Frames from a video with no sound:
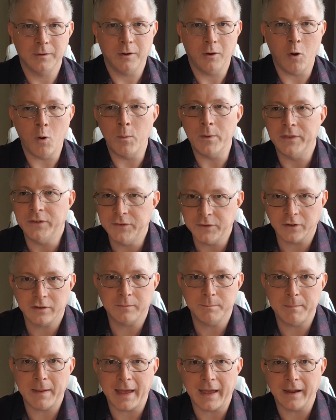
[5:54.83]
or with
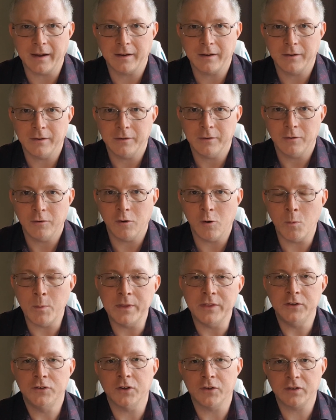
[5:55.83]
just back, or
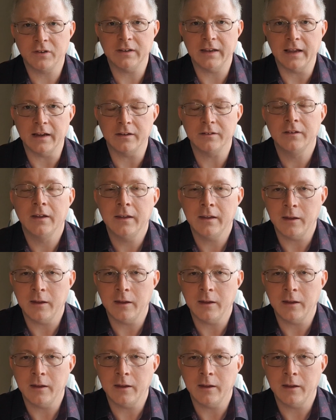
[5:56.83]
with just legs.